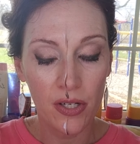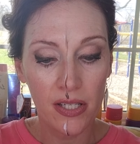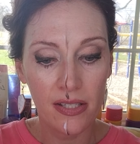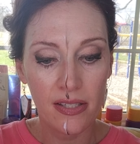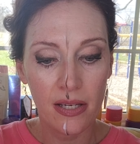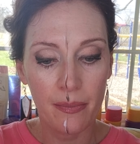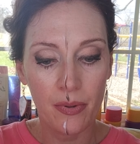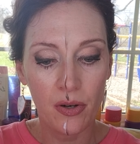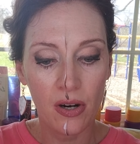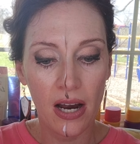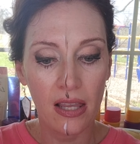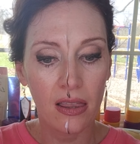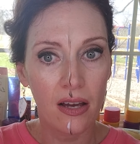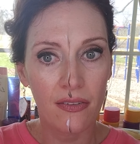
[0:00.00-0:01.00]
December. I
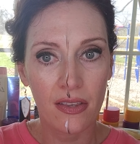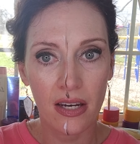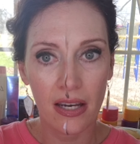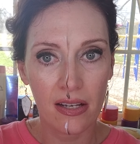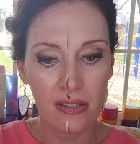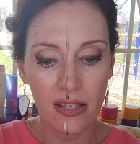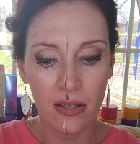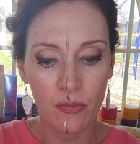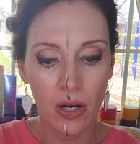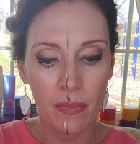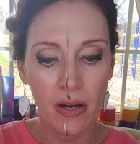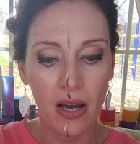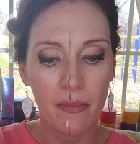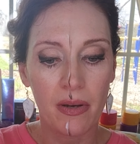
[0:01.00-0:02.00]
love that I can see them right
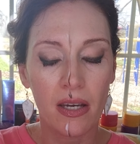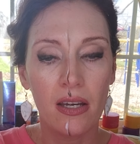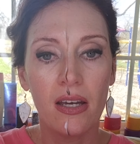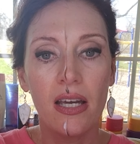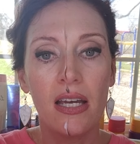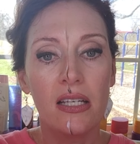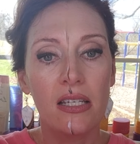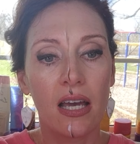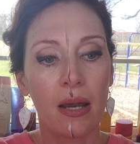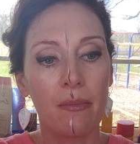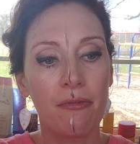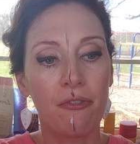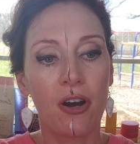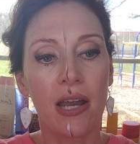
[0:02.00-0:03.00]
behind me. Time
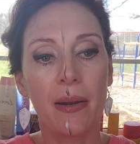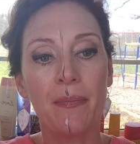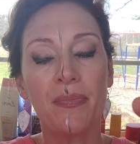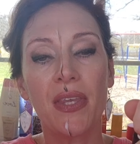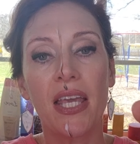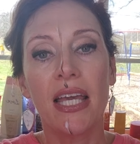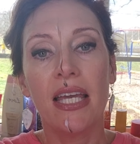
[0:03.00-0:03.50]
frame.